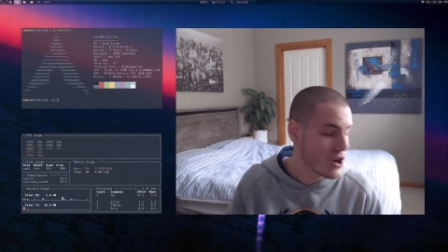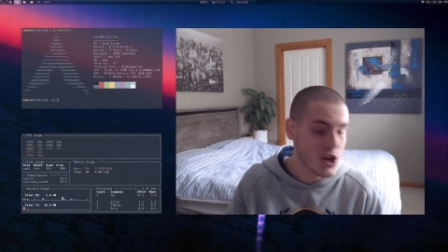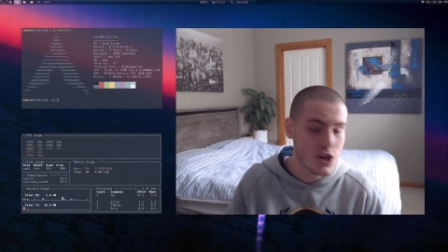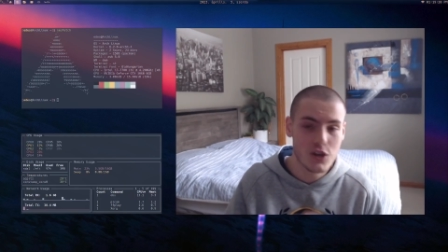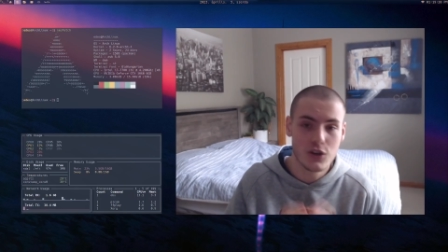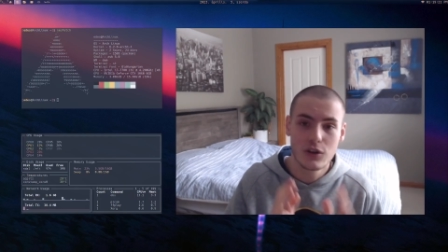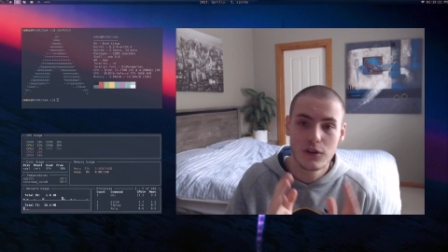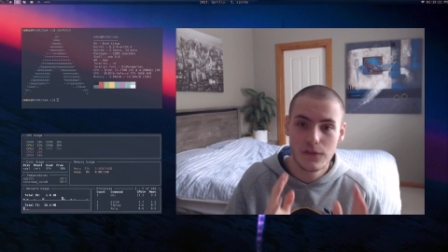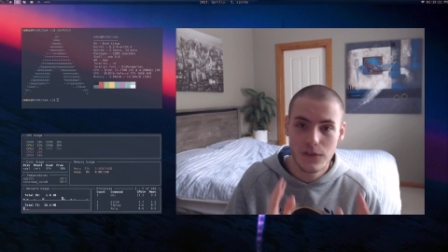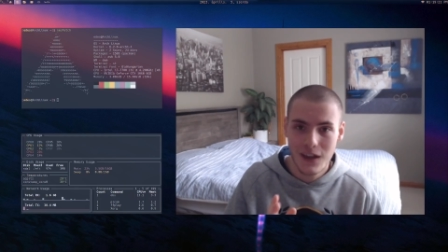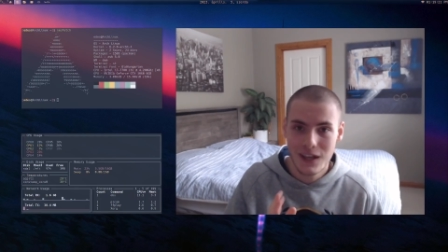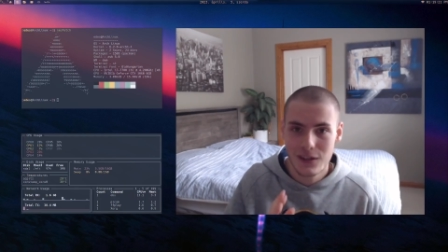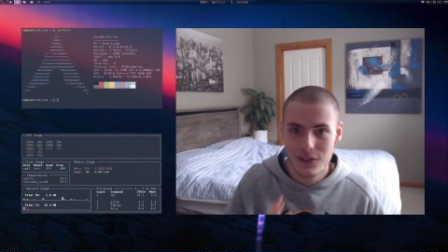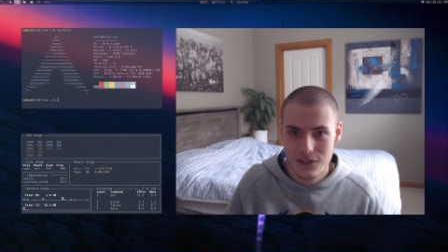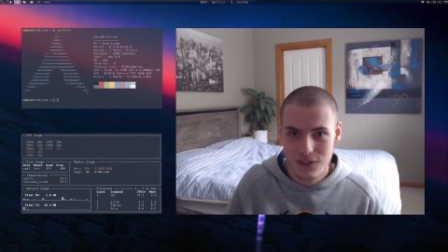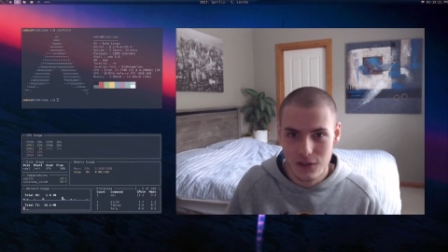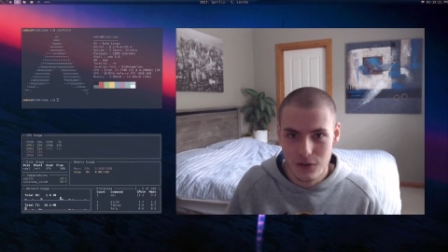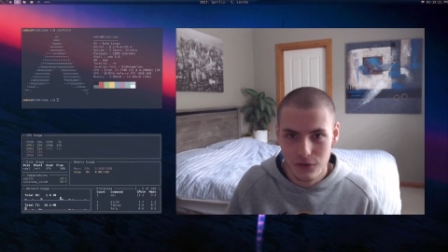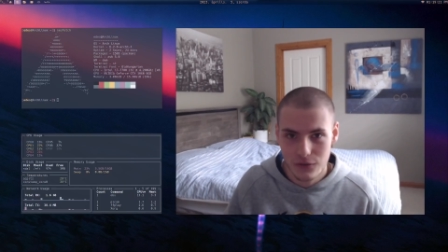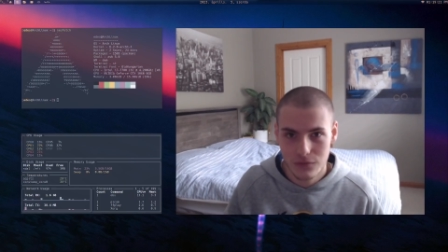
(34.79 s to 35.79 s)
you're going to thank
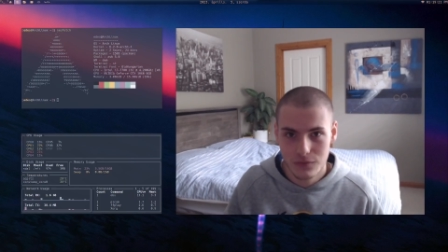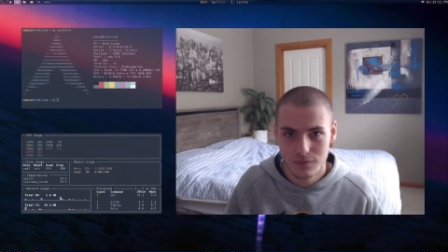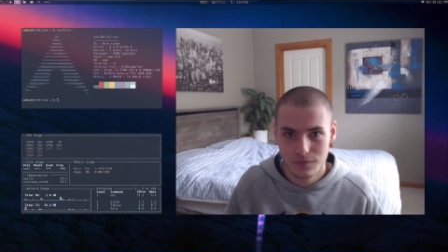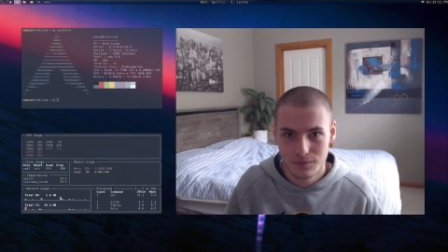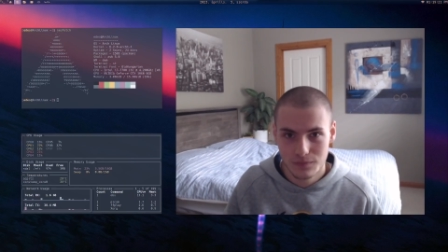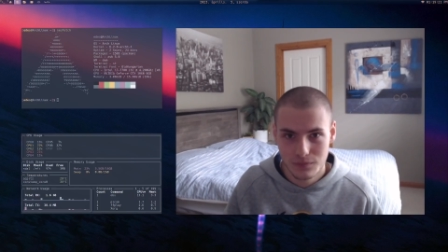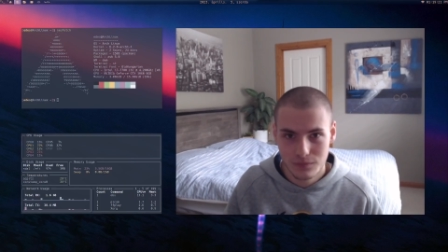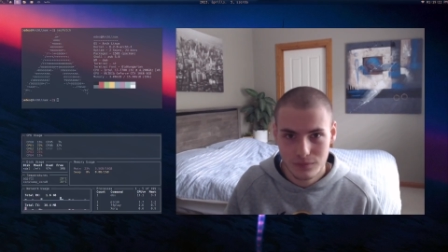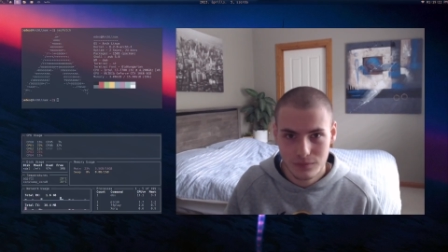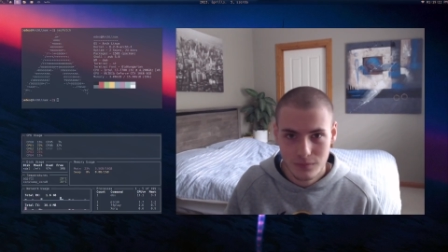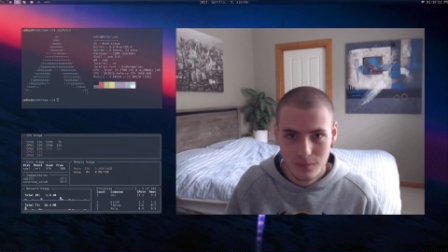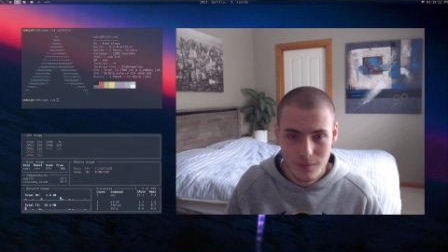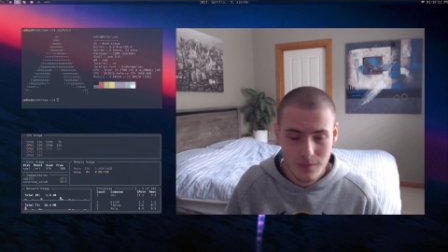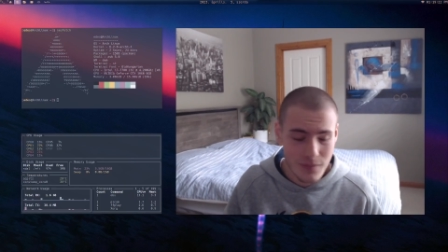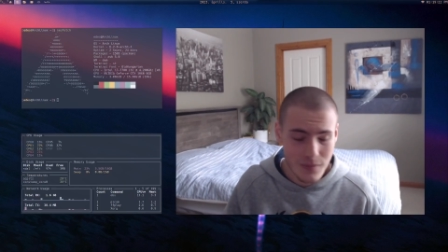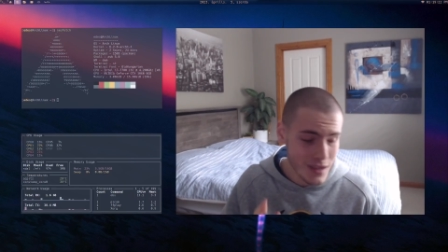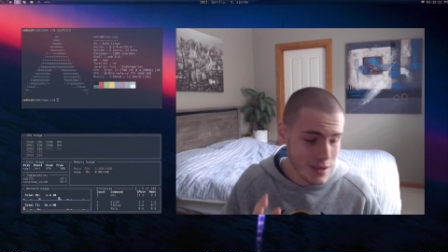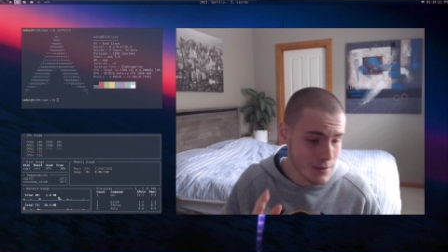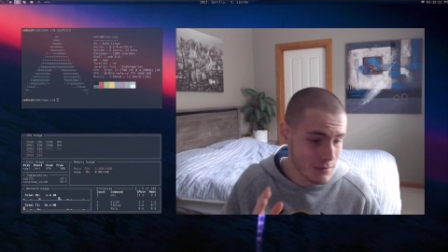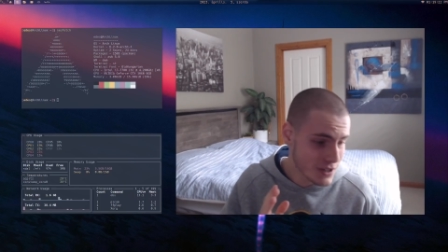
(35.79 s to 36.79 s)
yourself.
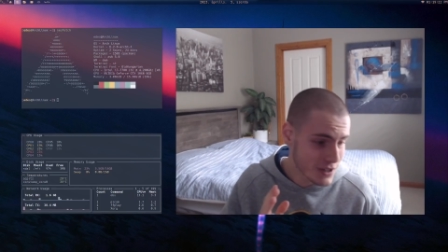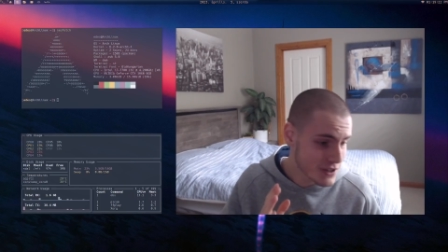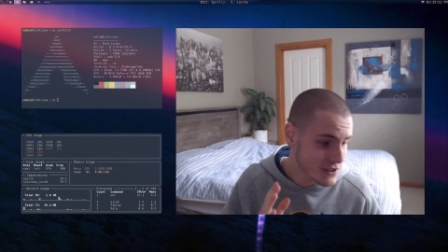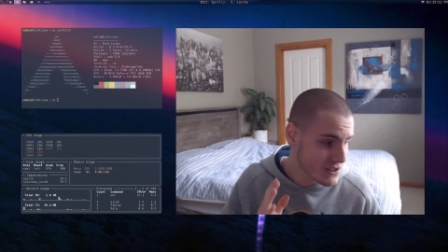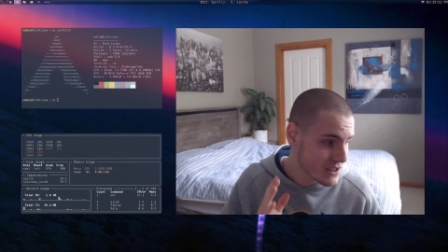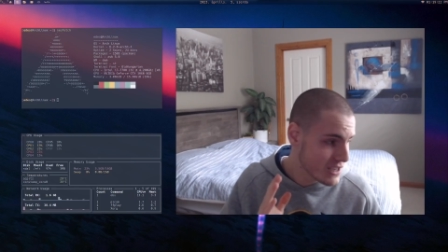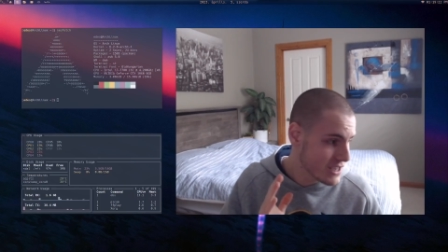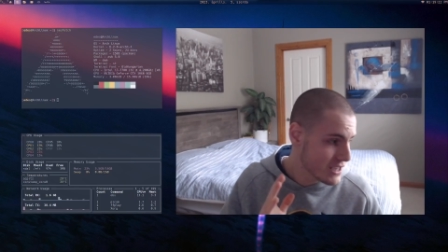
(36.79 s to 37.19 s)
Because